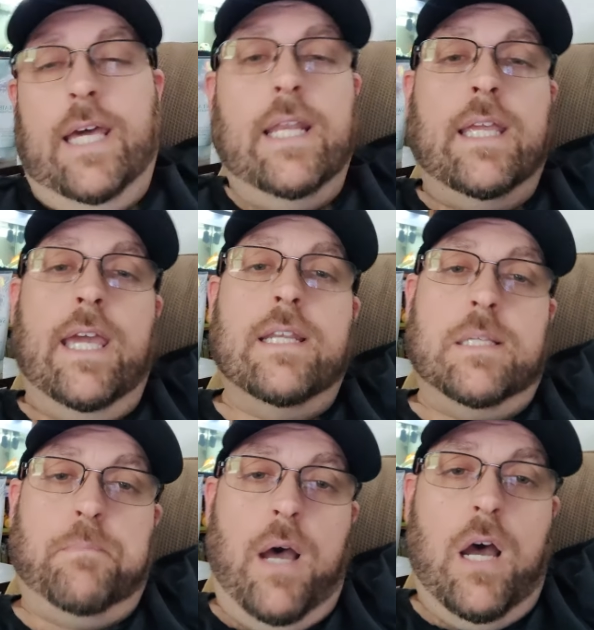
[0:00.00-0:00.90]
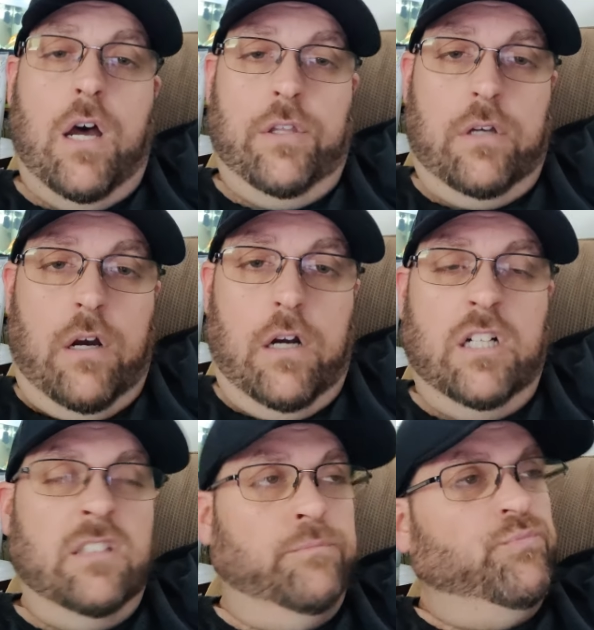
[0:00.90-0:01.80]
dedicate a spot on the
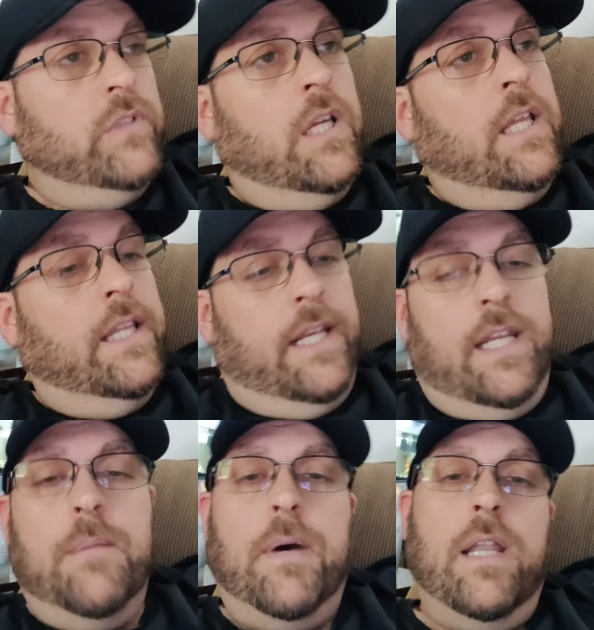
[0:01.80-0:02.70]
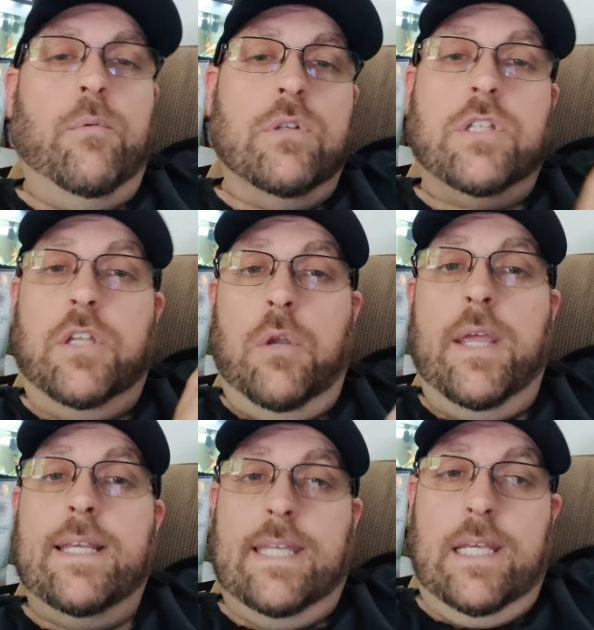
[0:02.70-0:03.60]
car that anybody that wants to
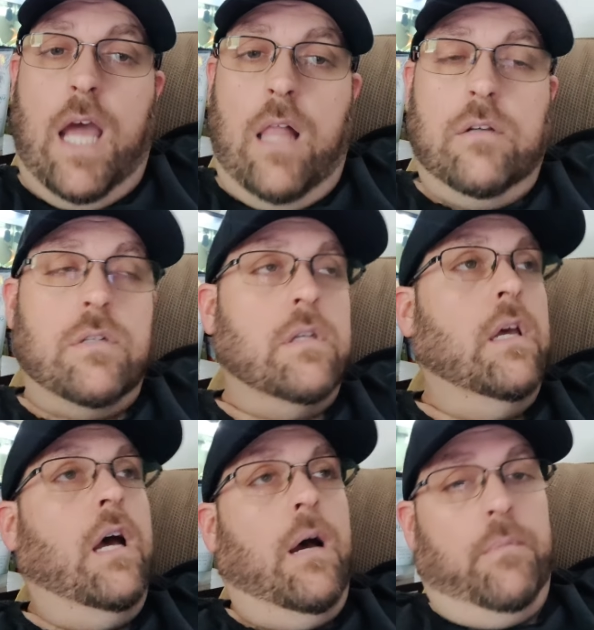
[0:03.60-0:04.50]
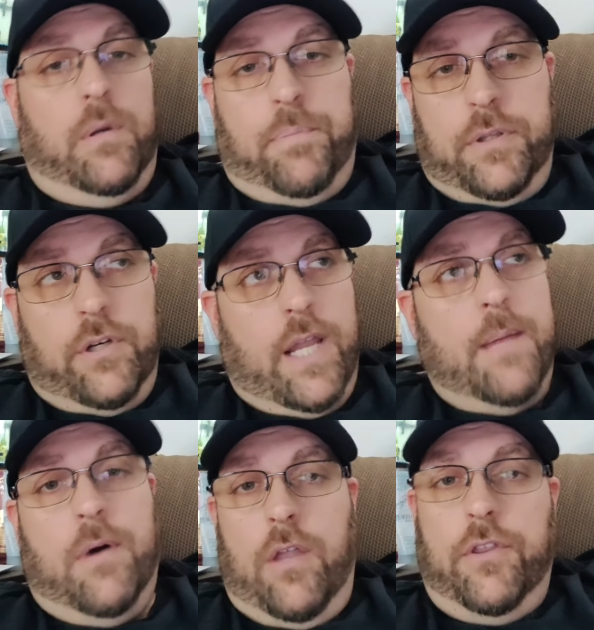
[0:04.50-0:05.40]
donate $10, I'm going to put their
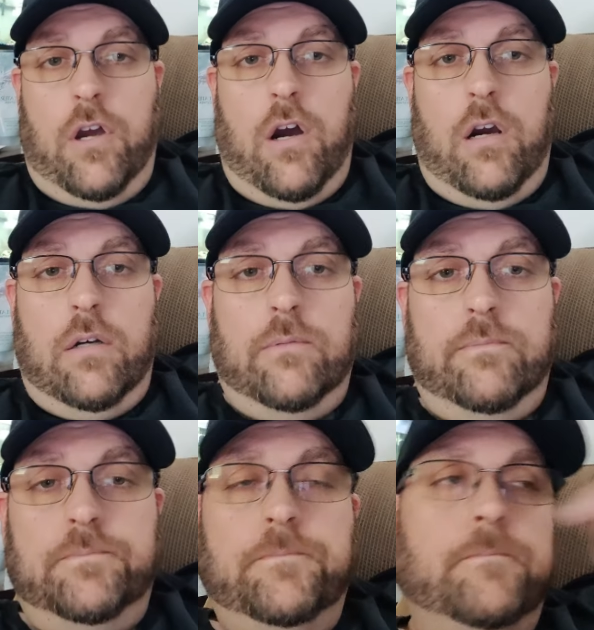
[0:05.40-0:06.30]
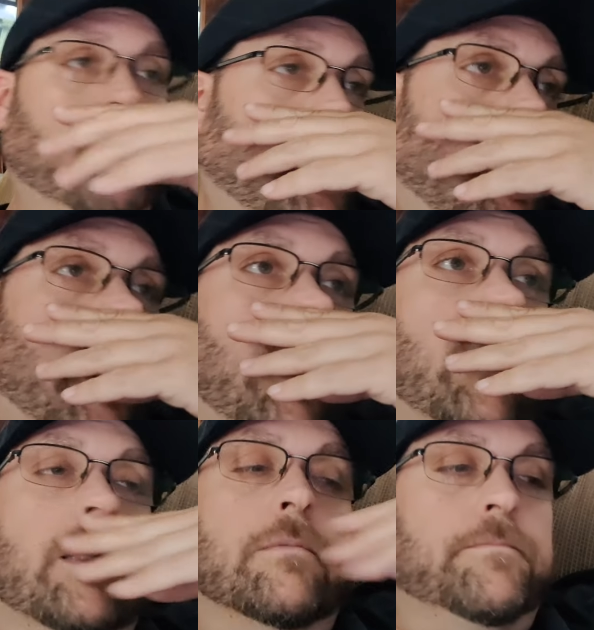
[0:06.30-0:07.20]
name on the car.
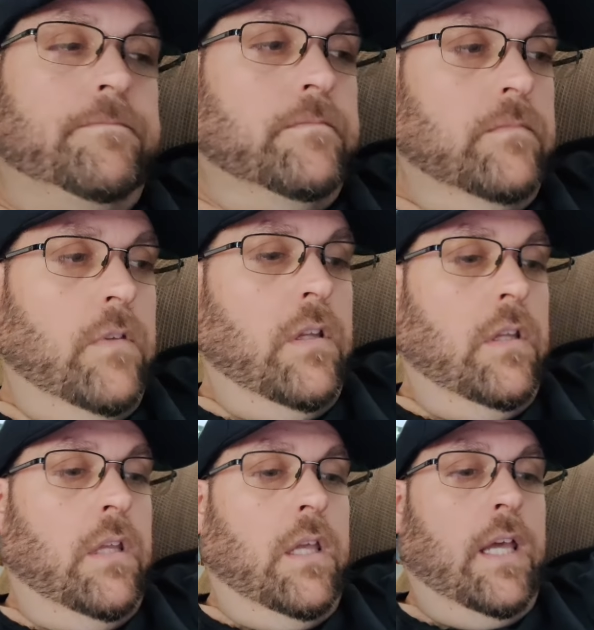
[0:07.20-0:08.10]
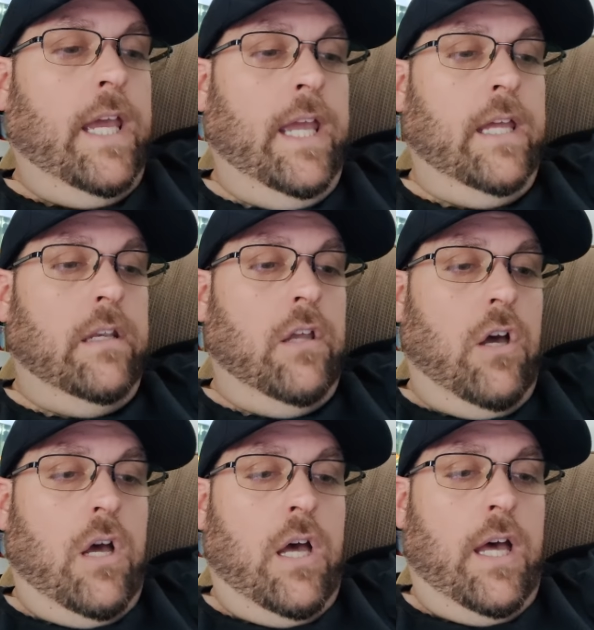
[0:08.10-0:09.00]
Uh, and
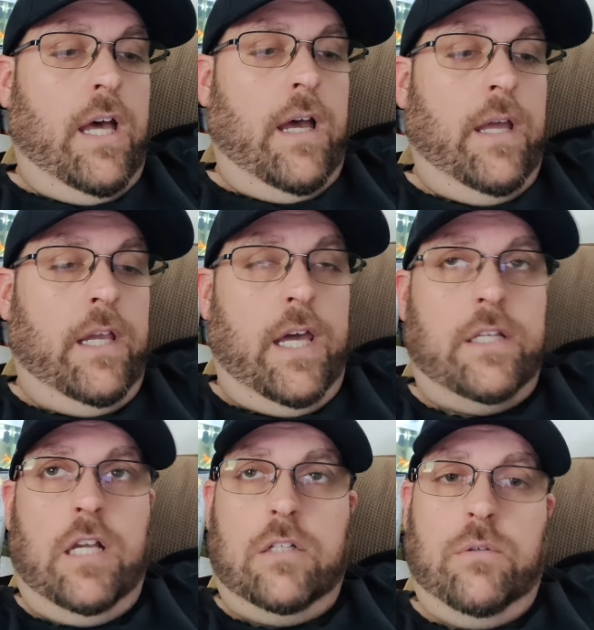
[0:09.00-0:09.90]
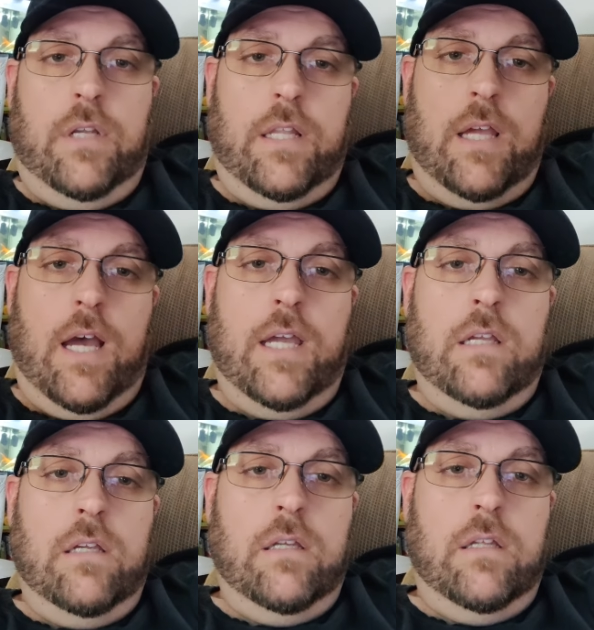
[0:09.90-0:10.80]
uh, I got to talk to another
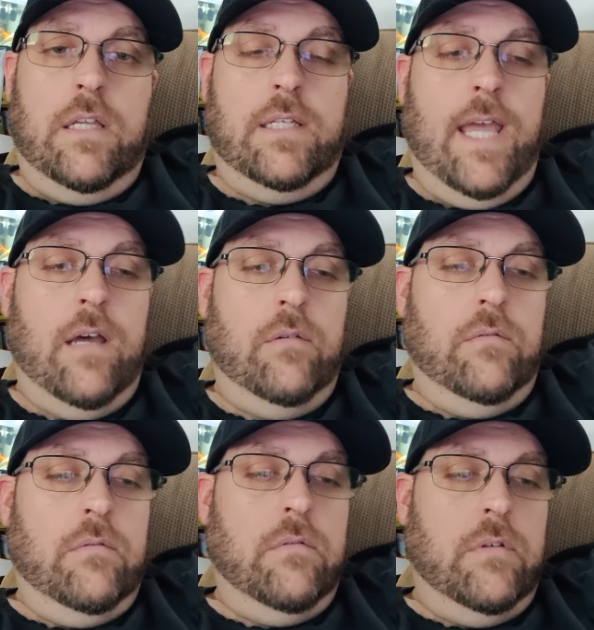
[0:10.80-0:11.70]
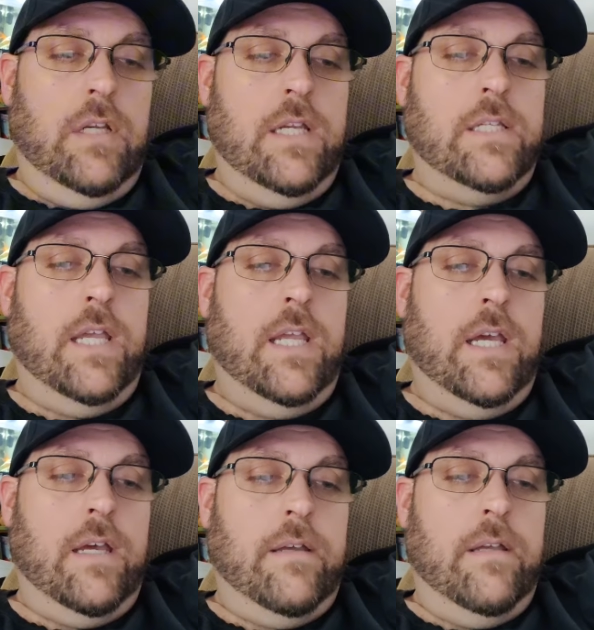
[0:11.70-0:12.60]
guy in town. He's a,
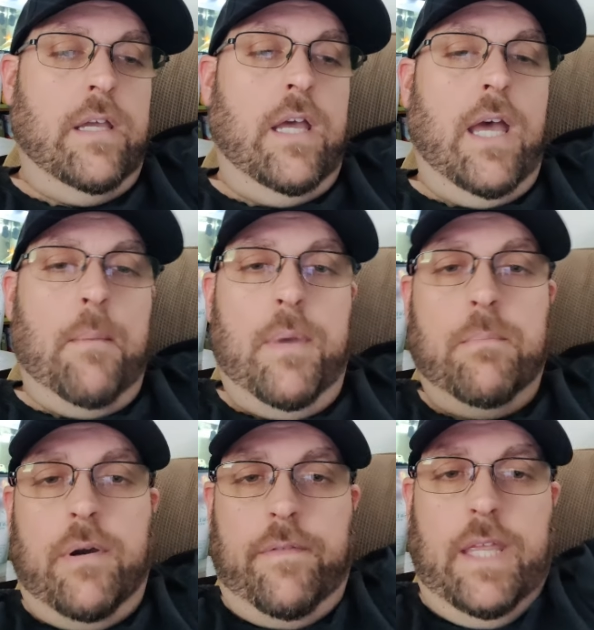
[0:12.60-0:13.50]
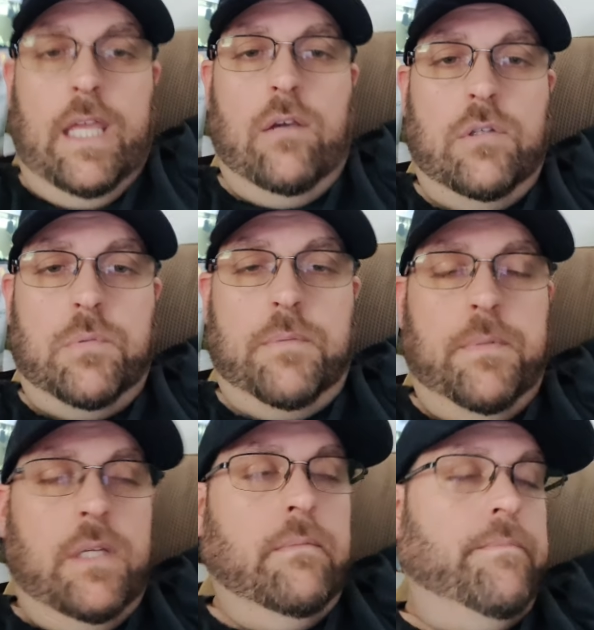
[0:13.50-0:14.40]
uh, a member of the Eagles with
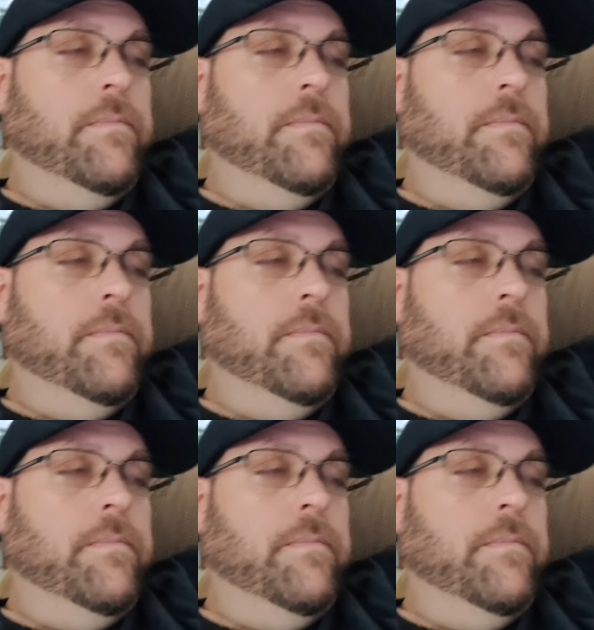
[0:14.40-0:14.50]
me.